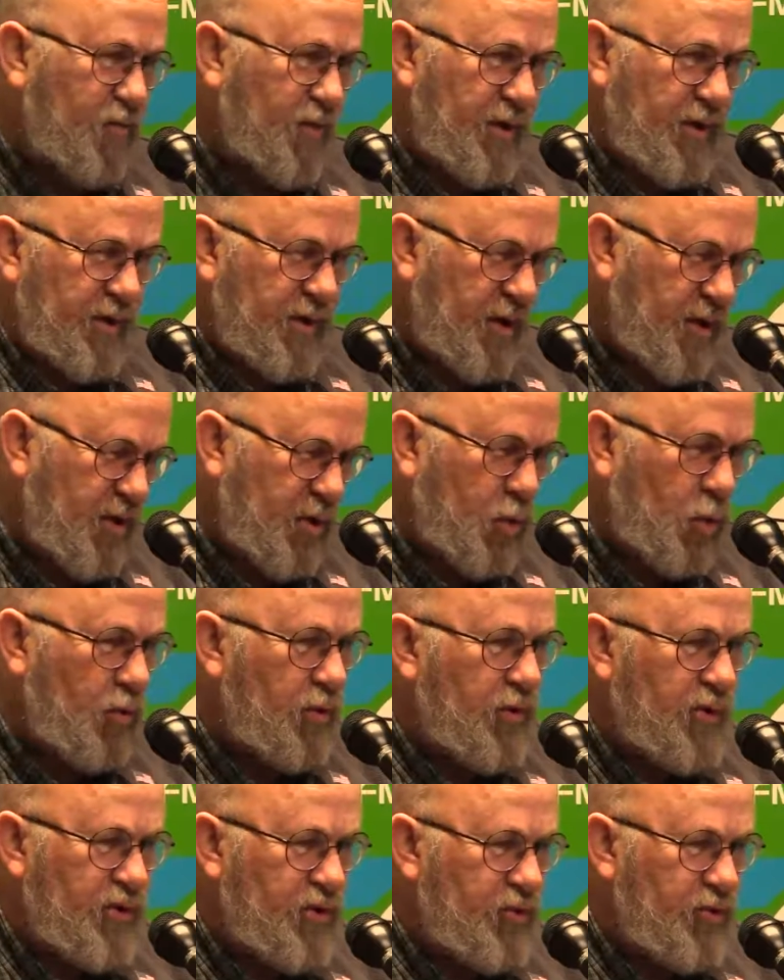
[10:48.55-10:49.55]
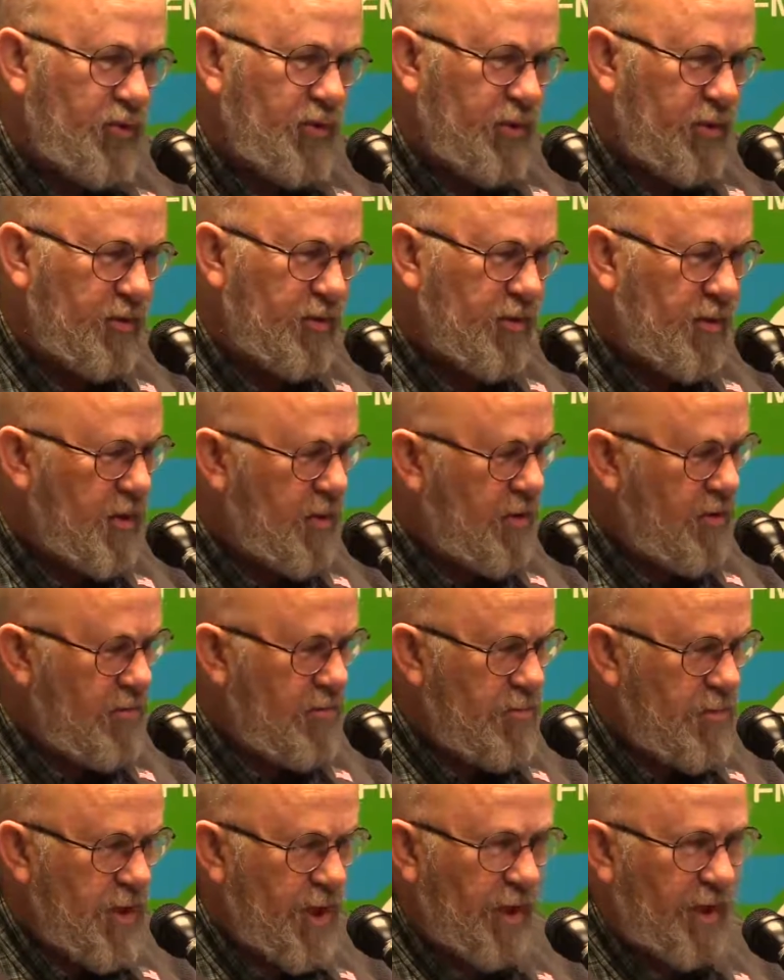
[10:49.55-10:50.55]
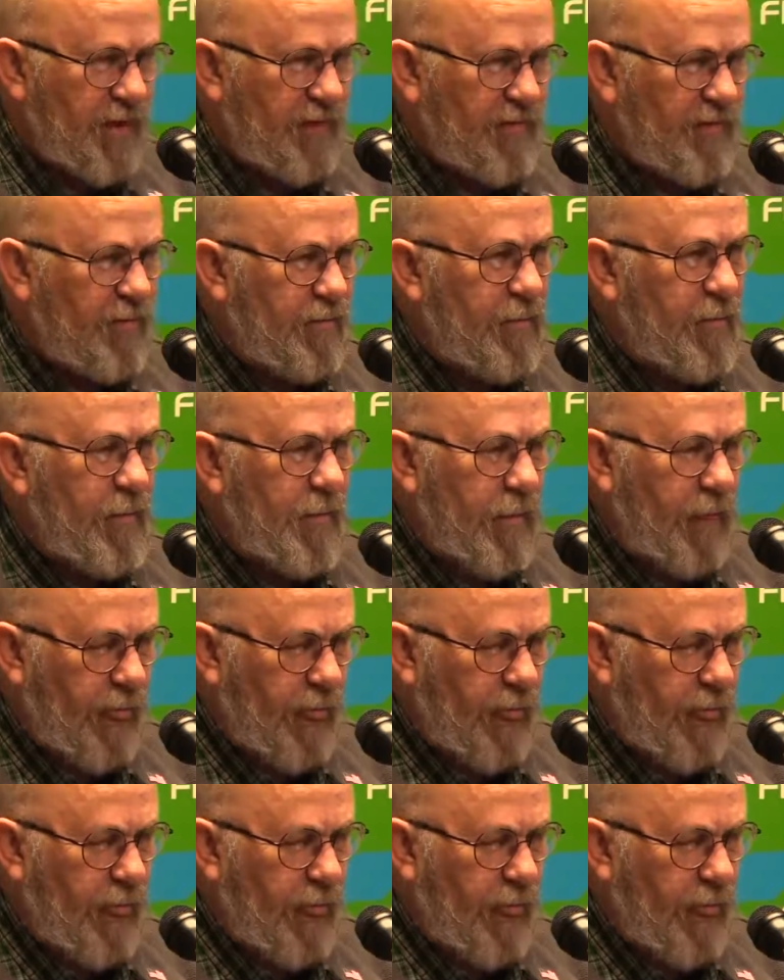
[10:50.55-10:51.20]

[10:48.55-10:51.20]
run a cordless drill? None of them.